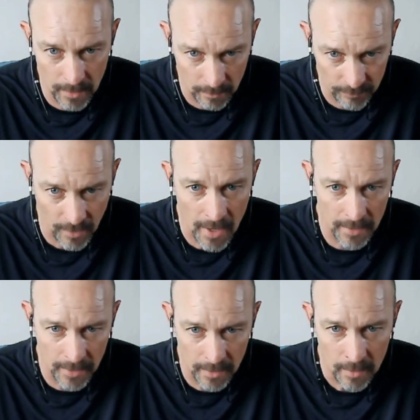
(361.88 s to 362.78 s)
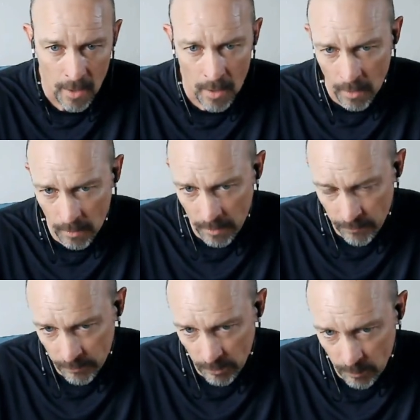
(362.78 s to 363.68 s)
and sign in. Like,
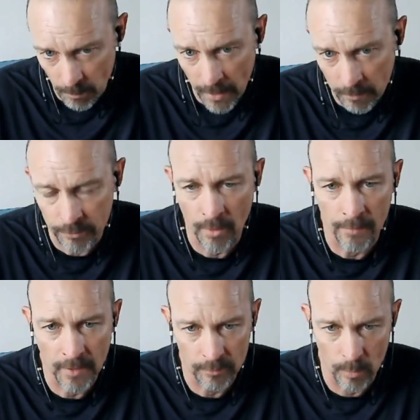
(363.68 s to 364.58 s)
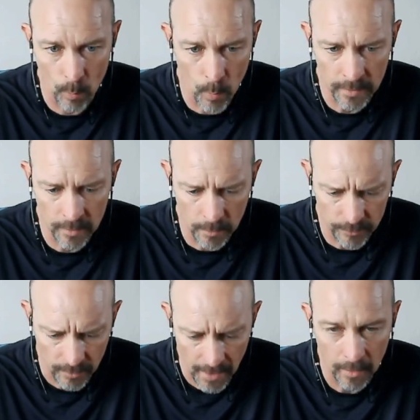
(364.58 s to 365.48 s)
for instance, Microsoft has
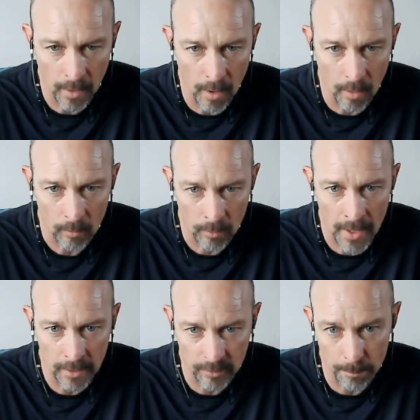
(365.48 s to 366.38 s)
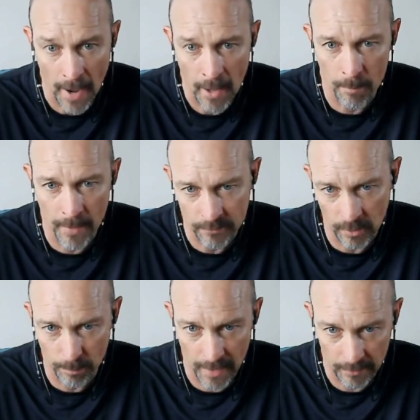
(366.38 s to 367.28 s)
Windows Hello, right? It's a
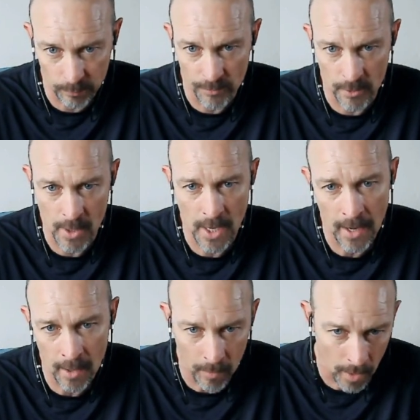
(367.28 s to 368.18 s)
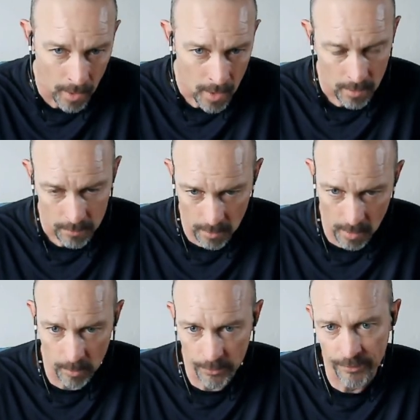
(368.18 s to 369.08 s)
biometric based with your camera. You're
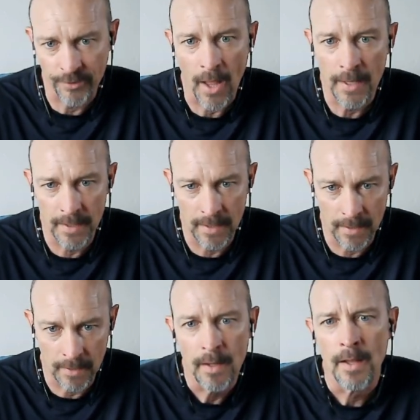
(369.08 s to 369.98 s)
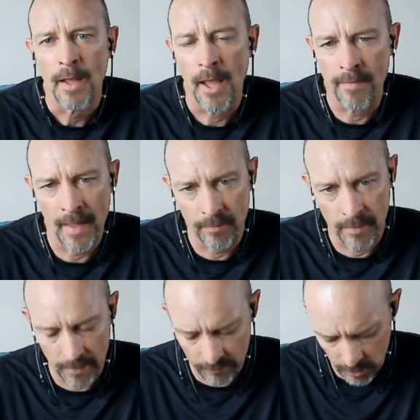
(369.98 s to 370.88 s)
able to sign in. And
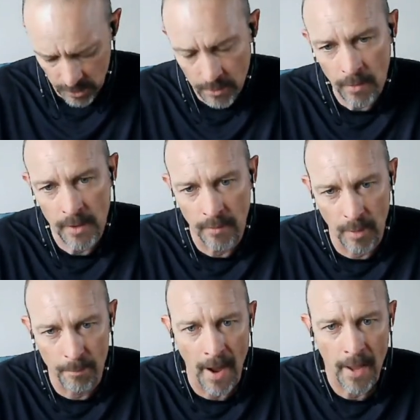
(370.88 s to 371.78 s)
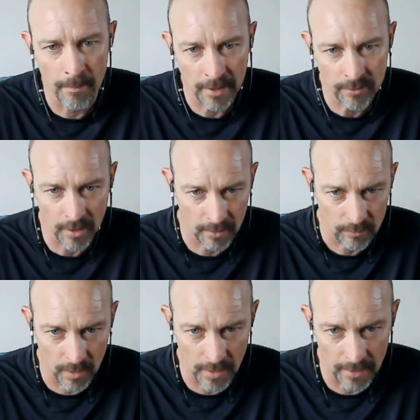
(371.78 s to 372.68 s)
that security of the biometric
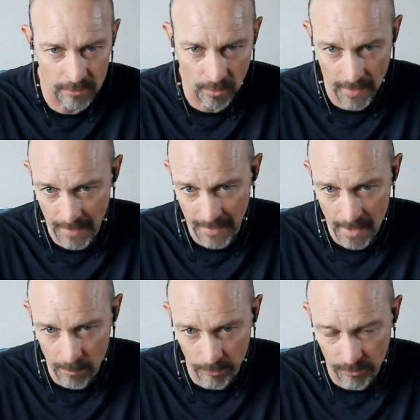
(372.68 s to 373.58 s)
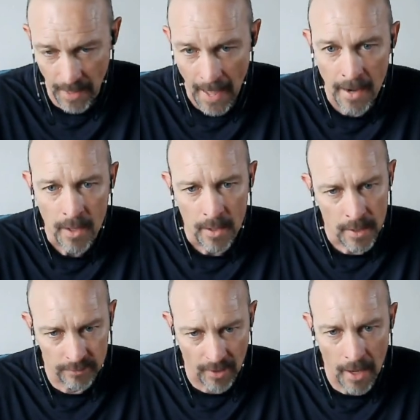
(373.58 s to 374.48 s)
credential that enables that
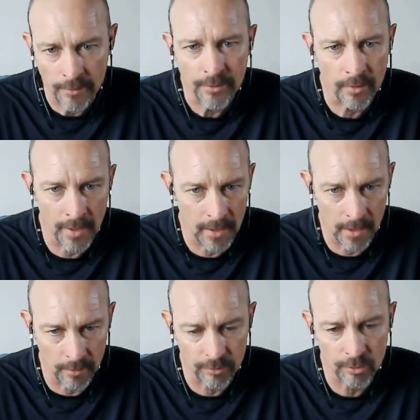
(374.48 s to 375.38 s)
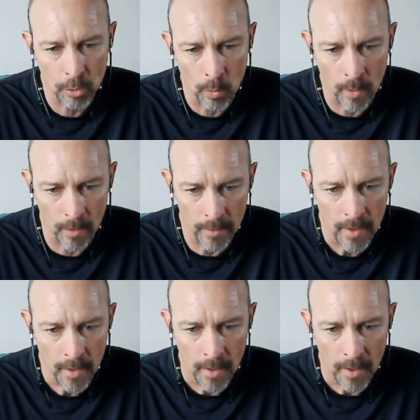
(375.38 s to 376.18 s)
is isolated and stored